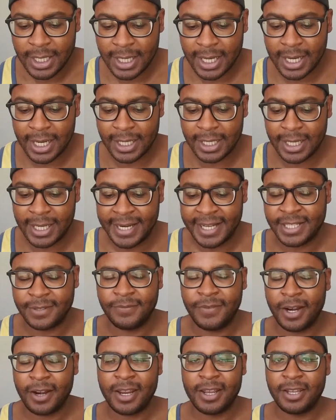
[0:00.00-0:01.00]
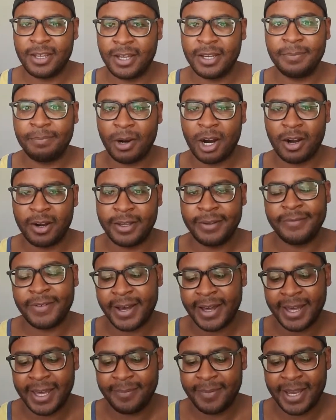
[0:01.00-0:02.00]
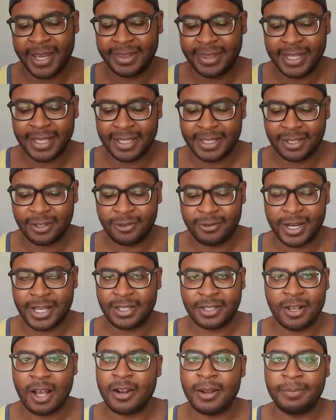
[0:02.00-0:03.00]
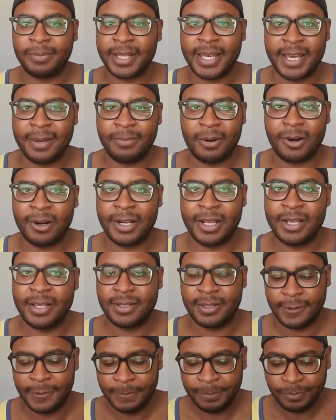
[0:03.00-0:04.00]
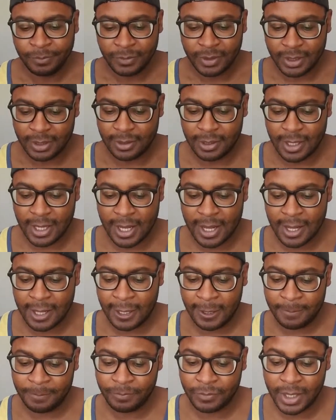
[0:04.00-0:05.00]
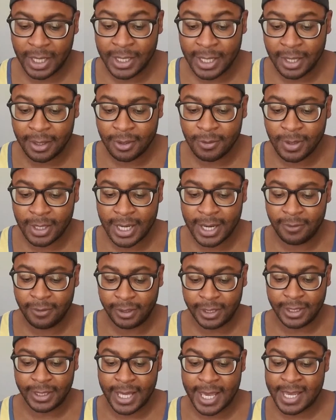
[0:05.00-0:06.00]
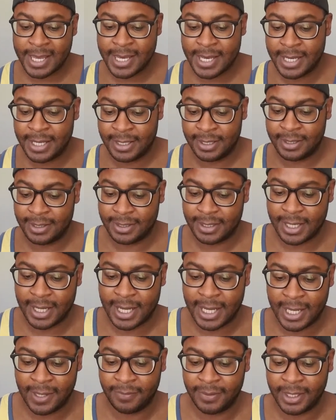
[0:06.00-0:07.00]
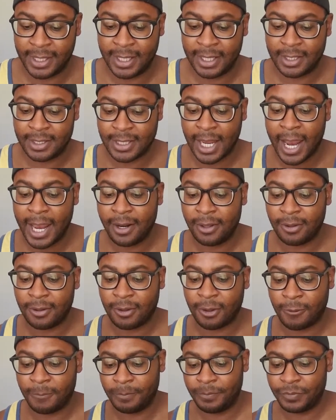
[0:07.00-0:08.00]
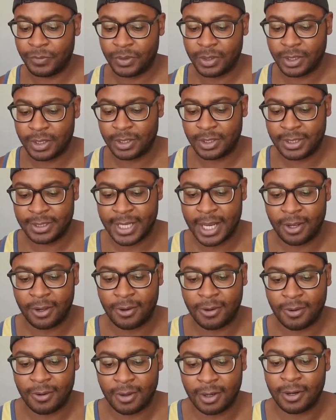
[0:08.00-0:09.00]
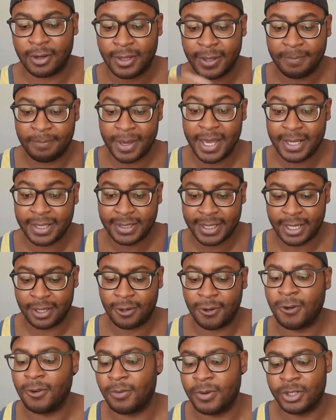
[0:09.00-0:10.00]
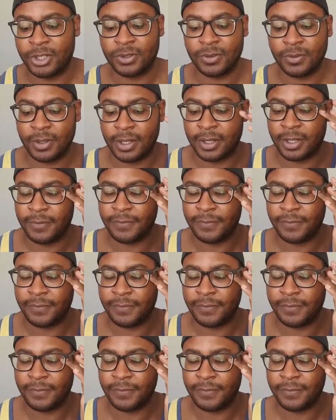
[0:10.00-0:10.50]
it's a very good party vibe. I think it's a great song to play at parties. Another one I really like is the title single or the big single, or the first